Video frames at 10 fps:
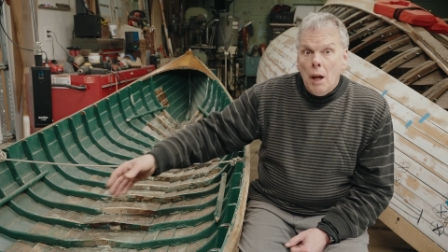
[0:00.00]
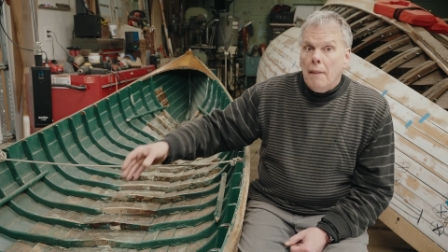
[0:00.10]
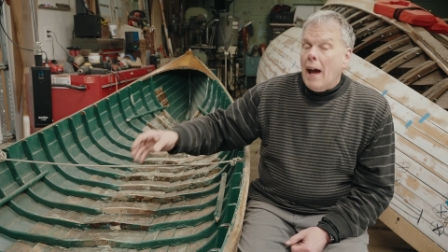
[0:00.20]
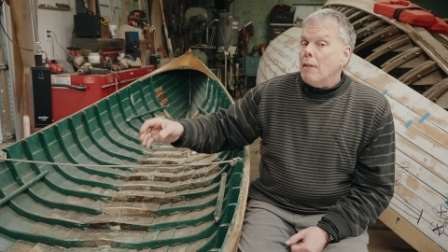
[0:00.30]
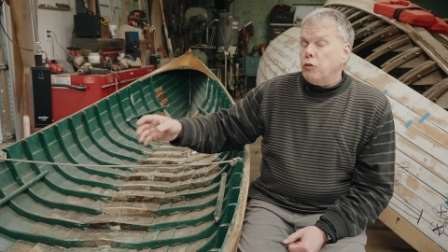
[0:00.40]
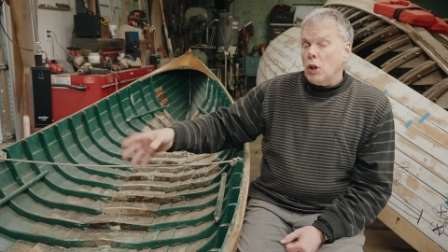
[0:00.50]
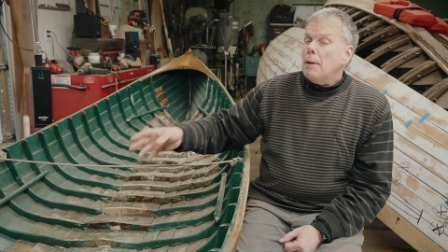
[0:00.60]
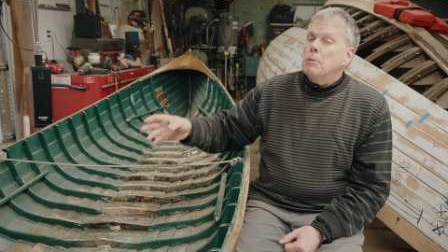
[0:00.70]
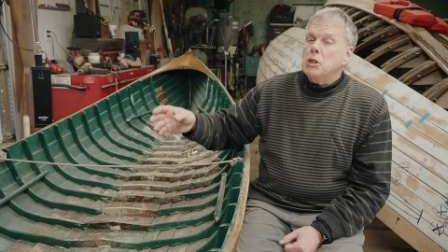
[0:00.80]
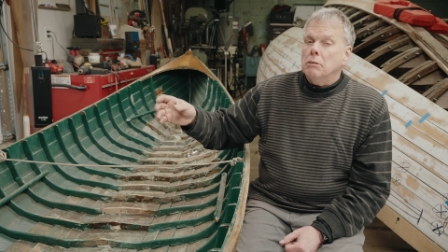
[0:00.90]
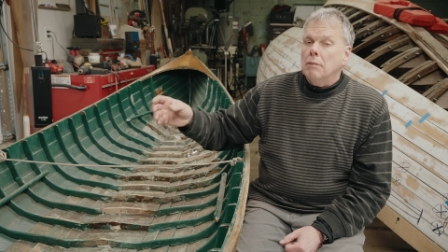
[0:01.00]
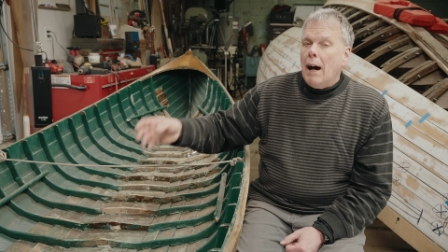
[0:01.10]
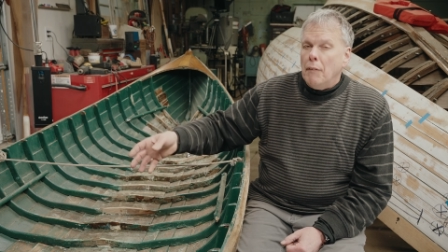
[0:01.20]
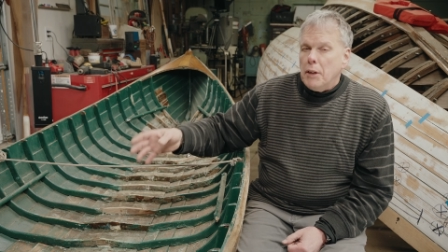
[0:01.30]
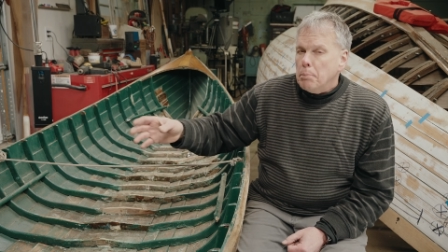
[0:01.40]
That frame has
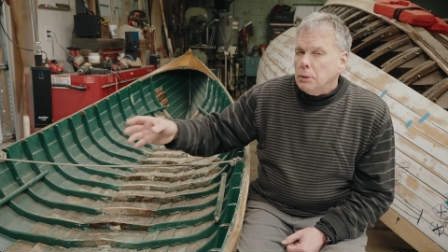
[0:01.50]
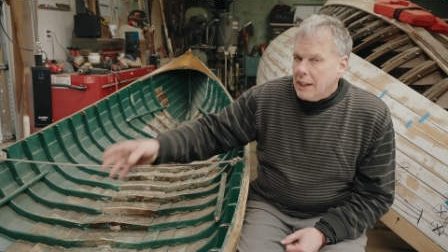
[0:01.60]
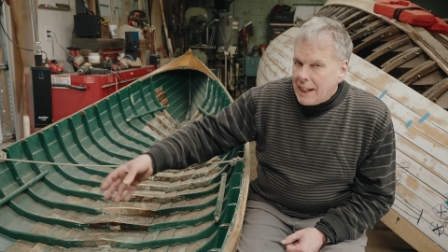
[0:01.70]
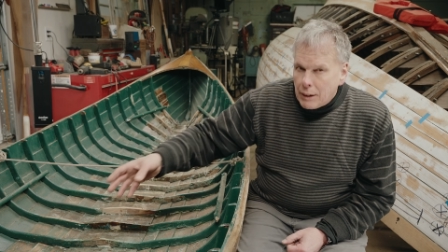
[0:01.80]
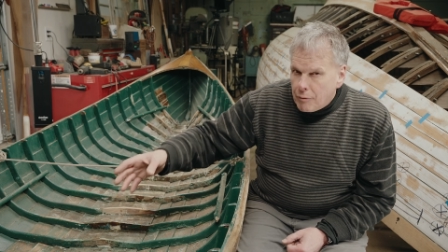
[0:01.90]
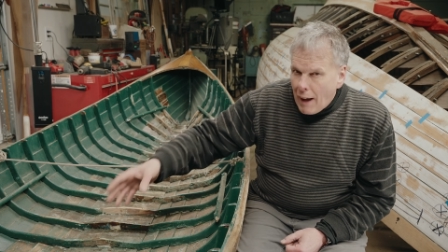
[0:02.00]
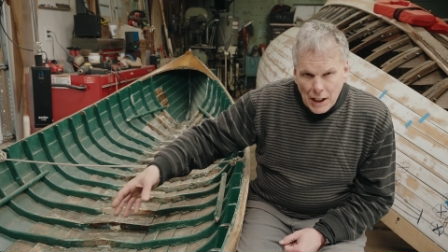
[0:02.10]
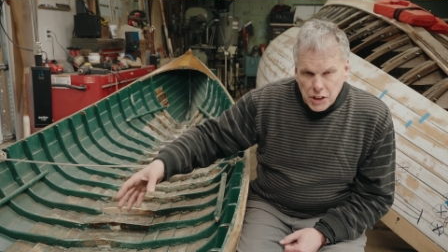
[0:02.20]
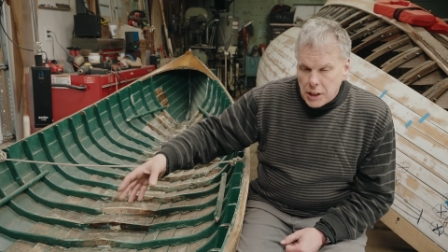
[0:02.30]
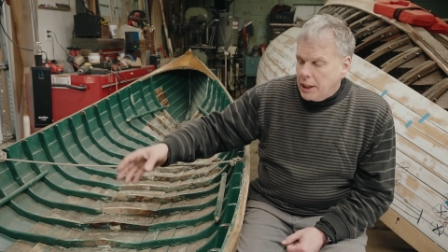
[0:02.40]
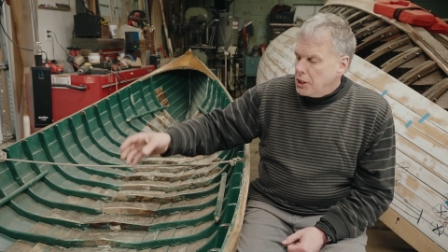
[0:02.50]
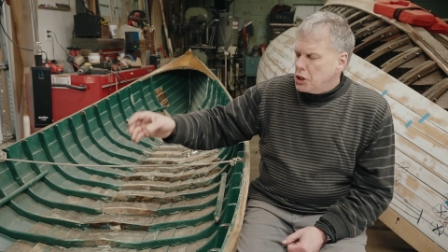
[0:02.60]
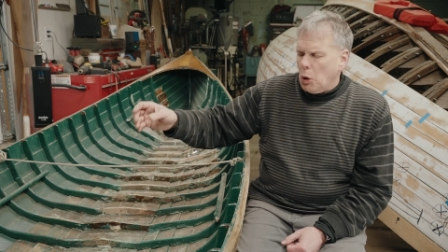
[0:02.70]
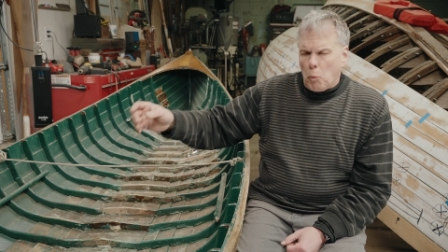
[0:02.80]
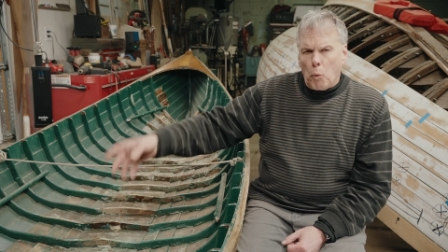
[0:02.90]
allowed the plank fastenings
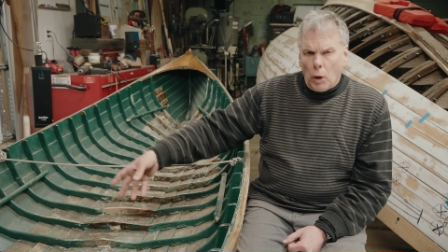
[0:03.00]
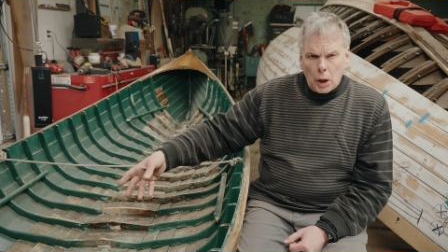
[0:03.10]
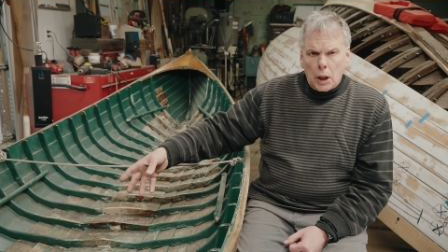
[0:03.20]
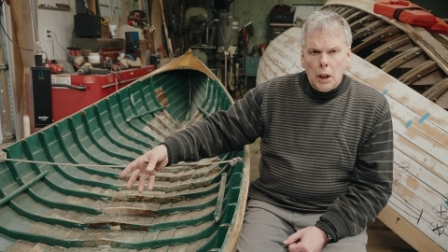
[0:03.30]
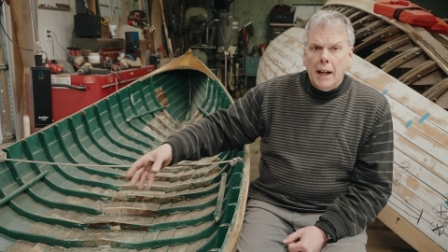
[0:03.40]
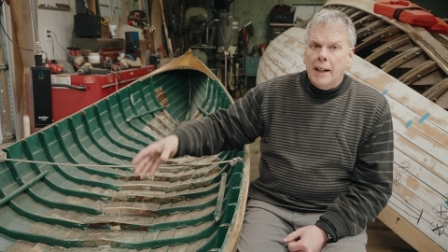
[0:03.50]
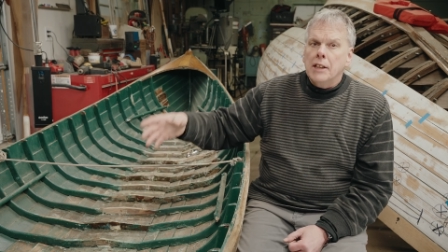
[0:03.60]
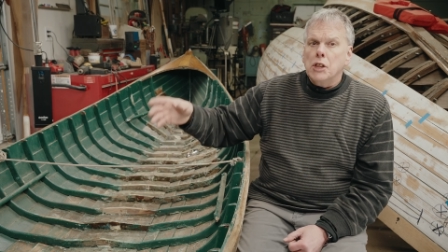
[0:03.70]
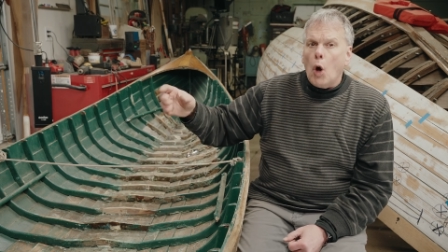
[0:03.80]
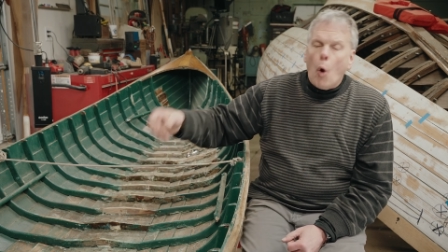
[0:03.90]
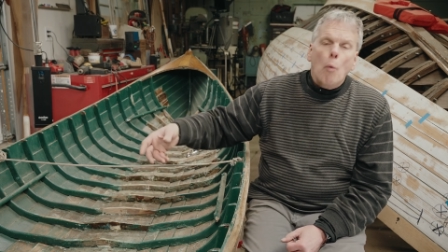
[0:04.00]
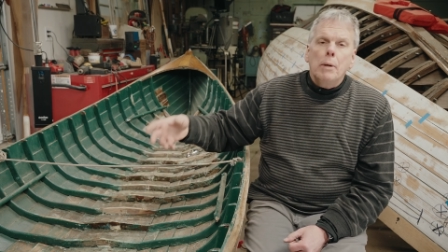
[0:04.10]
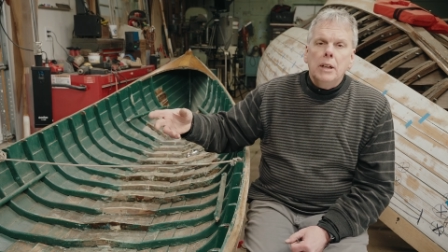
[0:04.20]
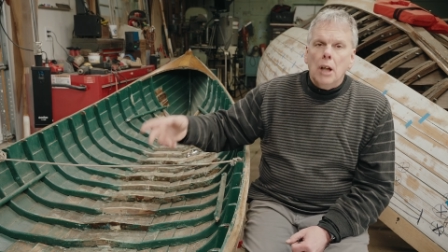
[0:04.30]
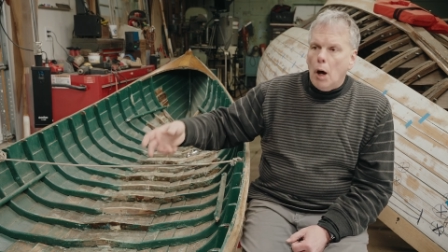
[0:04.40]
to work and has
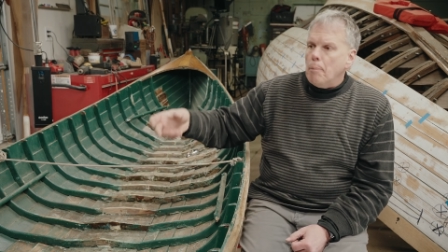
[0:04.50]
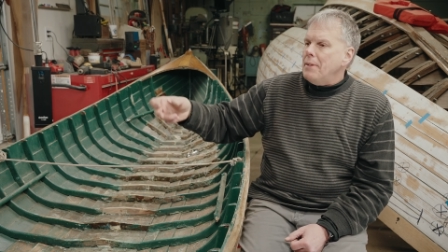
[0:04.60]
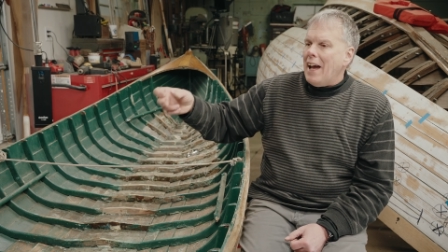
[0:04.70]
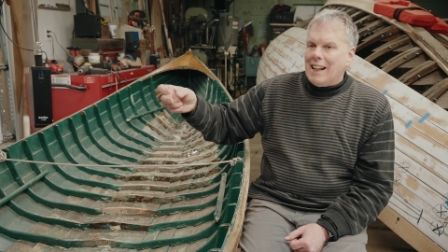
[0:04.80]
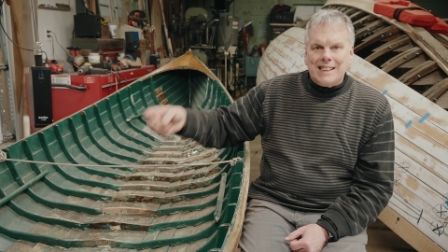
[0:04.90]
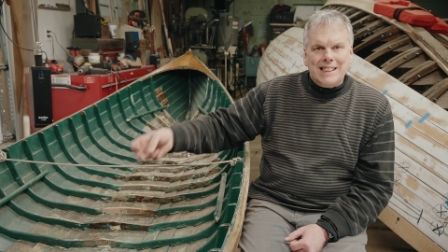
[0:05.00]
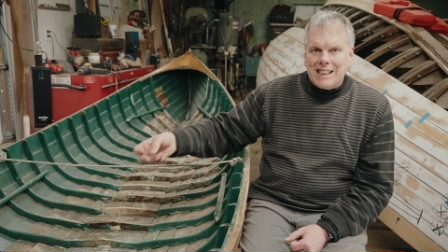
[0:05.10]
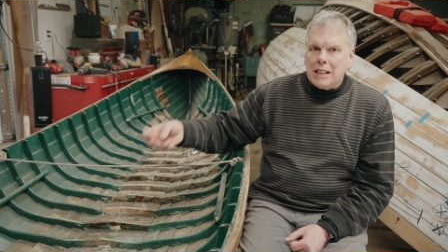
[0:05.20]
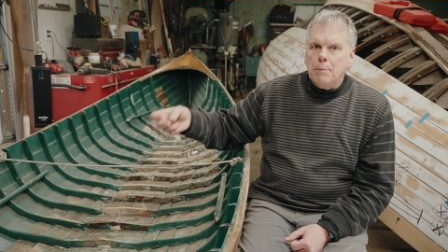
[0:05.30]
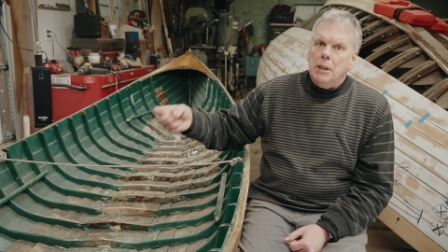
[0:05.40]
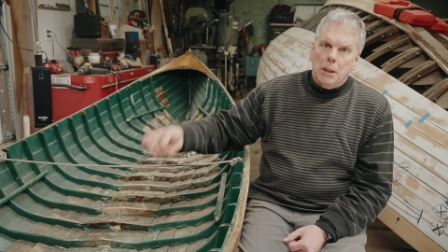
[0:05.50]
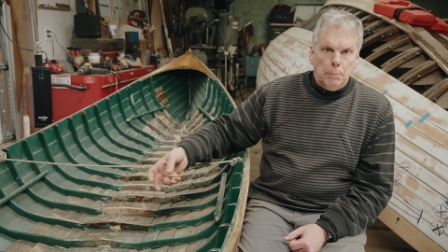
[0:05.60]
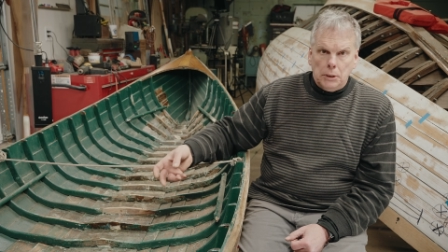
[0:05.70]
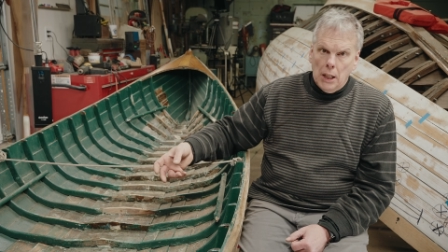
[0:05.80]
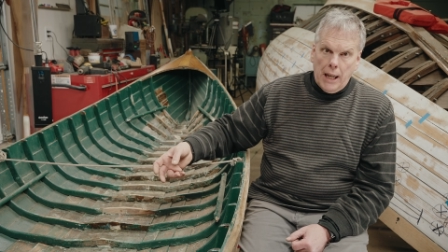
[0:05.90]
opened up that seam in the
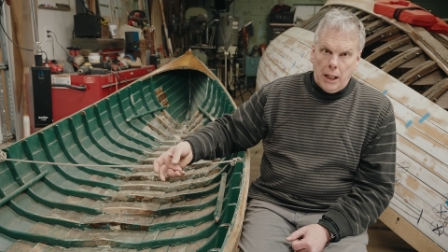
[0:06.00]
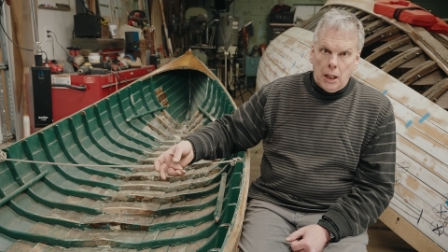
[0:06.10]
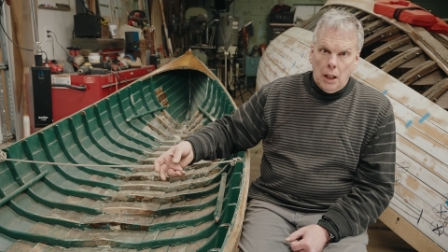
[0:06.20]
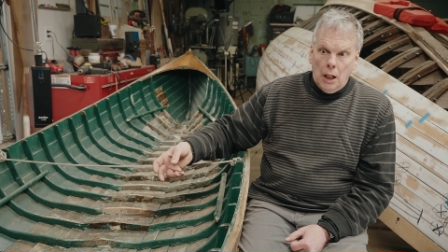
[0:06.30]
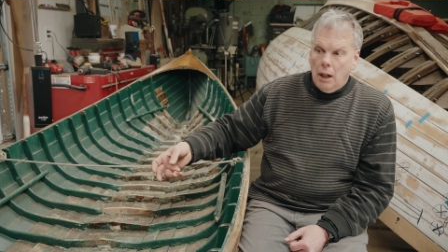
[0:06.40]
plank.